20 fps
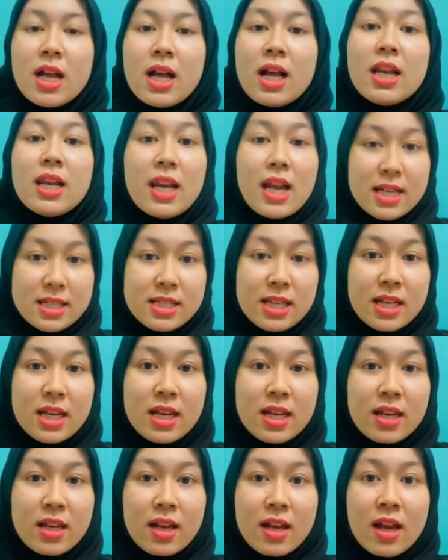Lastly,
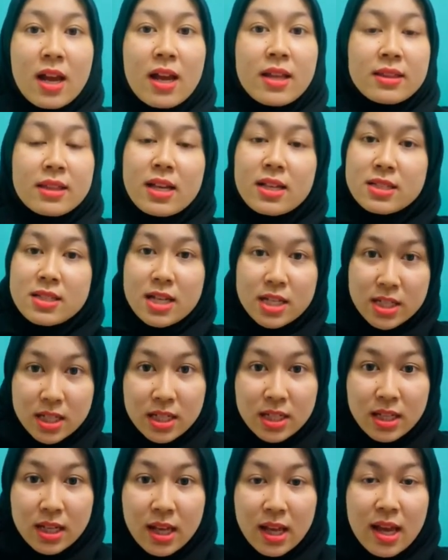
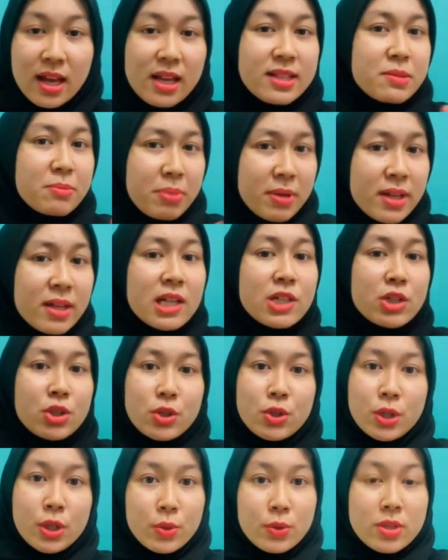taxation is being
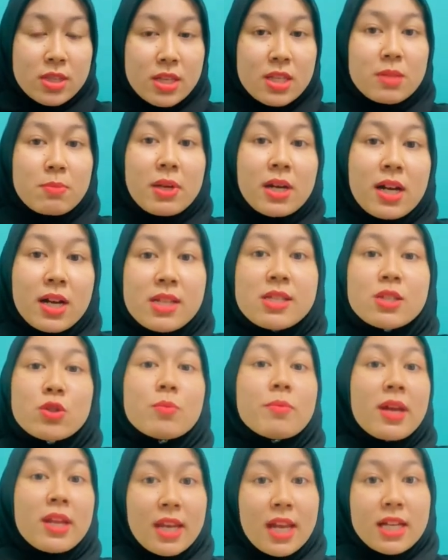introduced is because
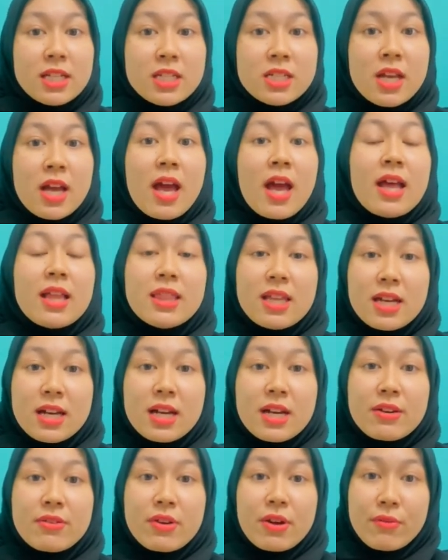to manage
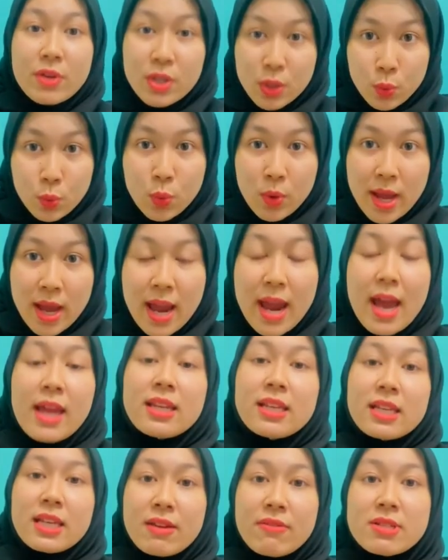the revenue
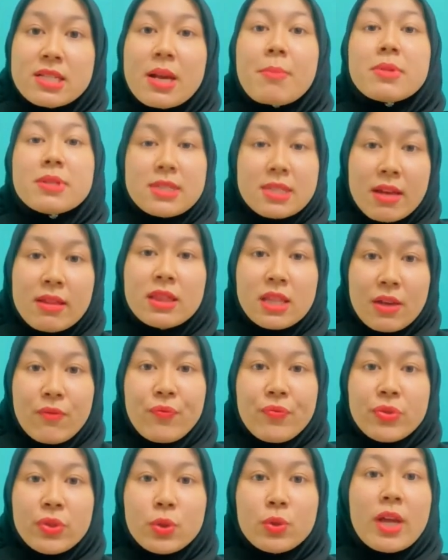and give some incentive
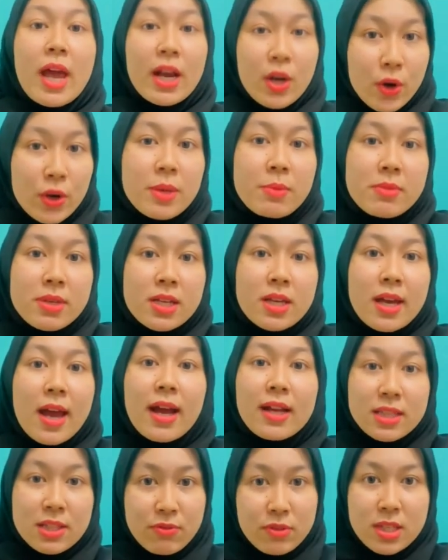to the economy
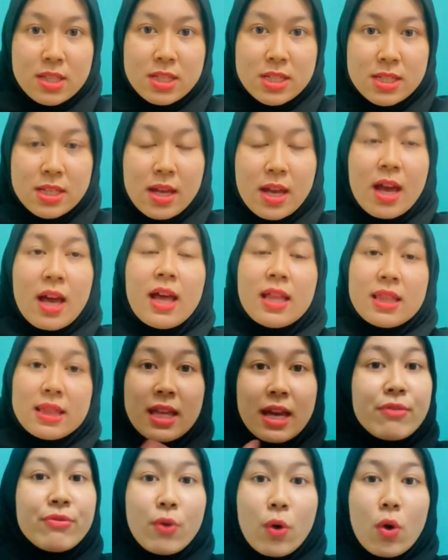activities.
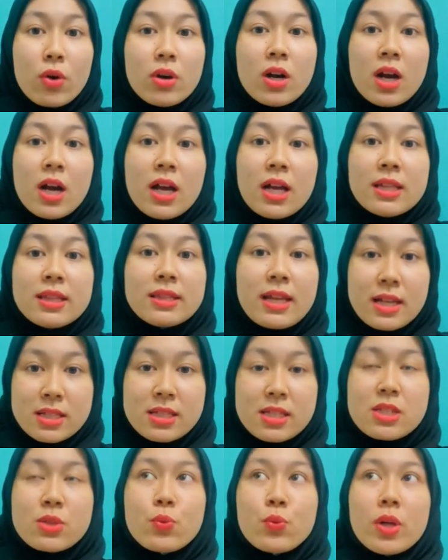Therefore,
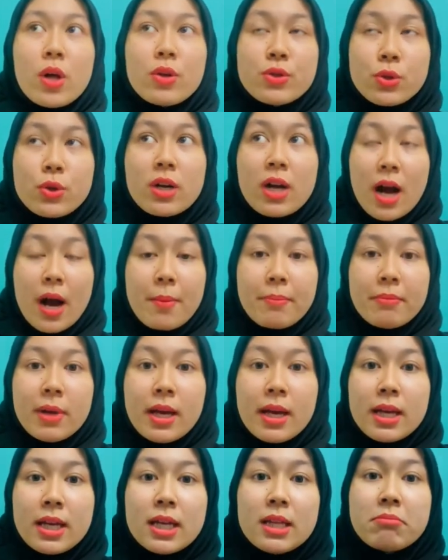taxes will also come
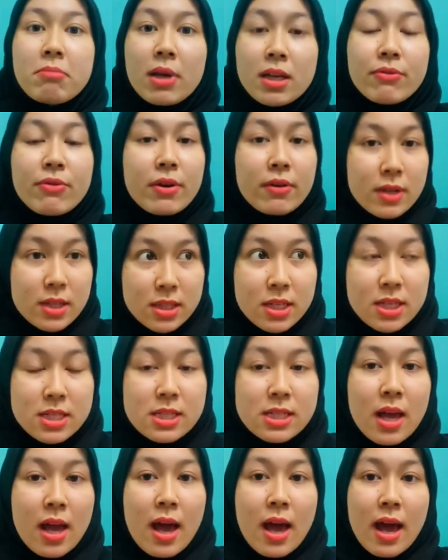in many
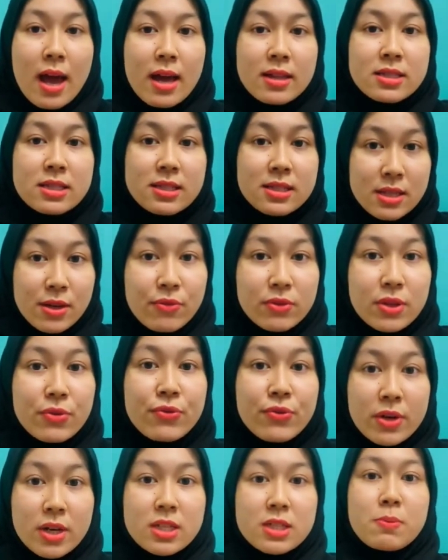varieties and serve
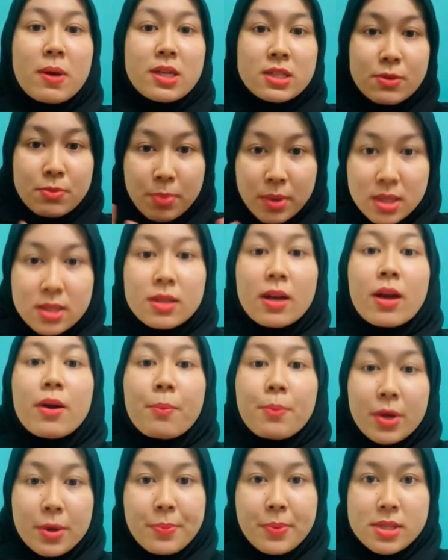different specific
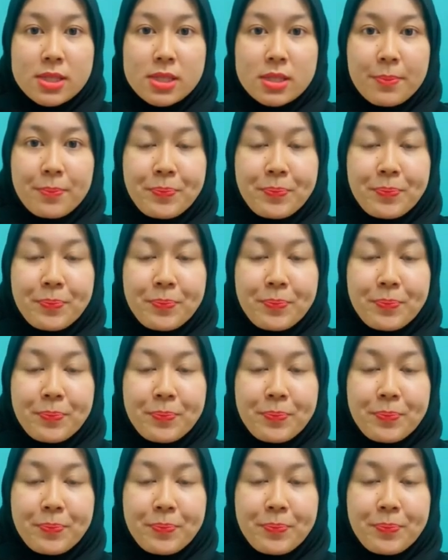purpose.